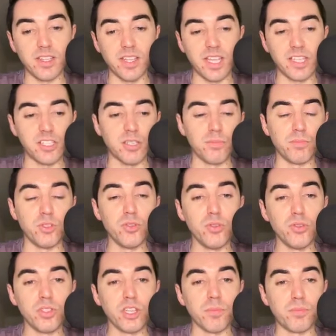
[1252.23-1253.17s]
get some
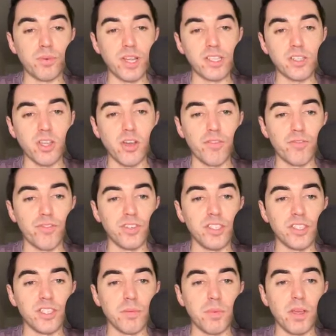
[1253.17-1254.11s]
news on the press
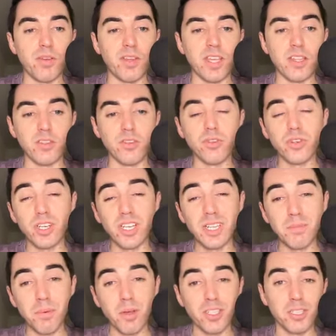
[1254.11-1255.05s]
conference about Eight
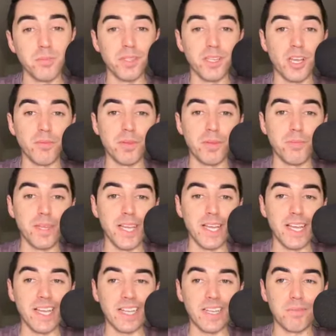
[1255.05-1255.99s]
Nuri possibly coming
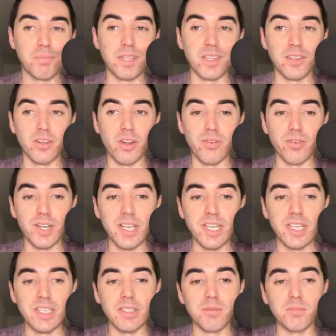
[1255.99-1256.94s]
back, being all
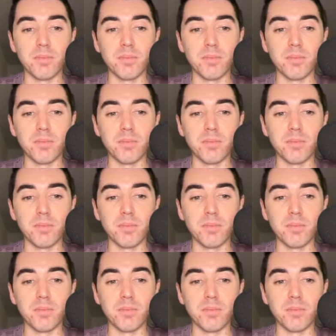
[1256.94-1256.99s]
right.